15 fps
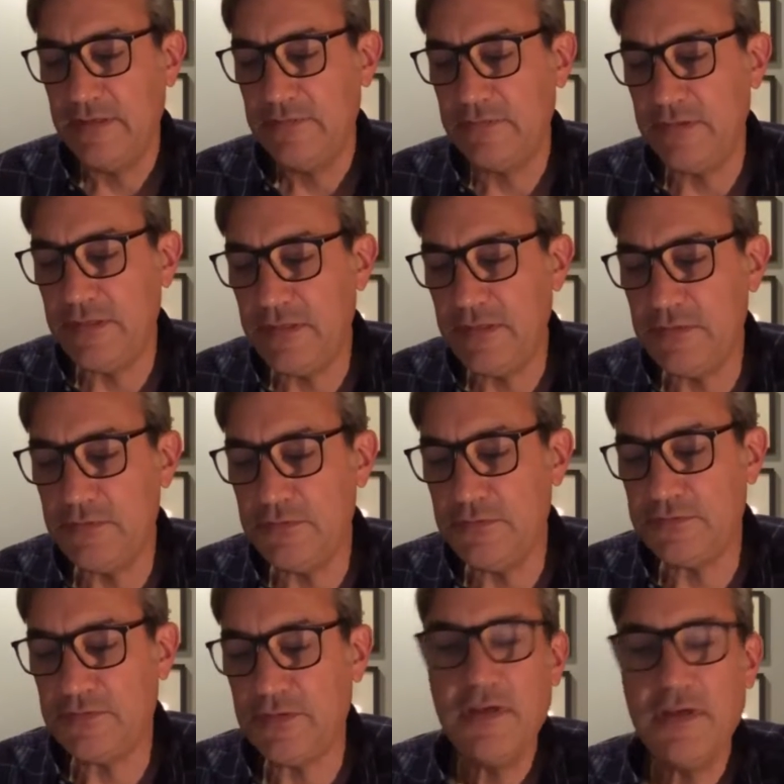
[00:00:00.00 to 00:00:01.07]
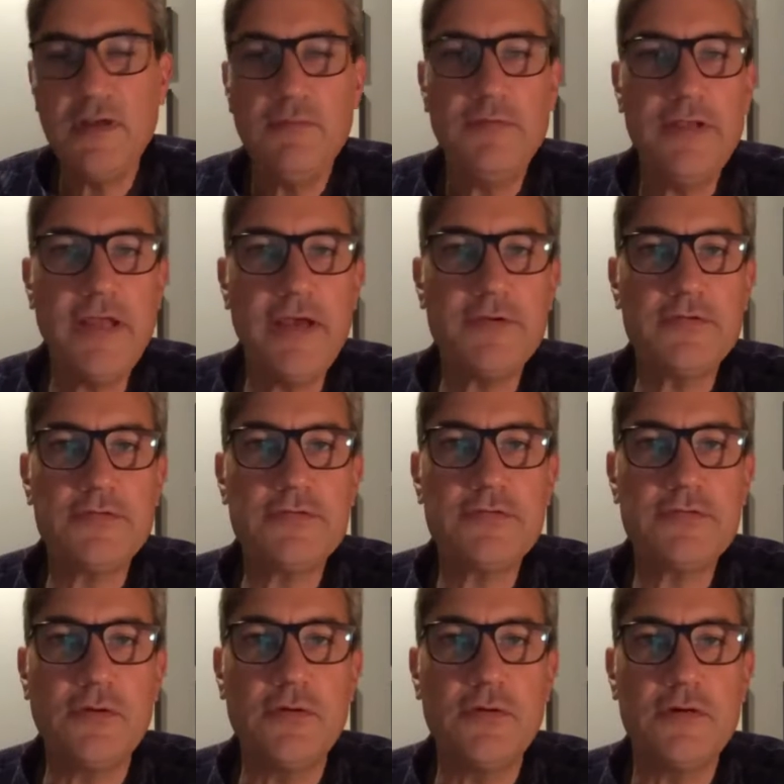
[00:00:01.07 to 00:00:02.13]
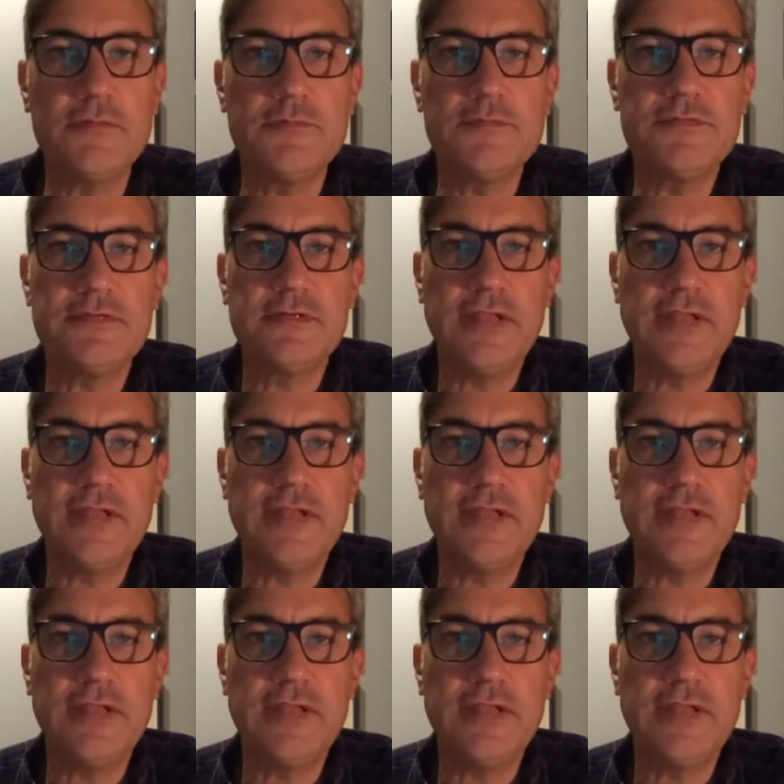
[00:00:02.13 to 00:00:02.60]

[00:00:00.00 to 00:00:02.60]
to use whenever storms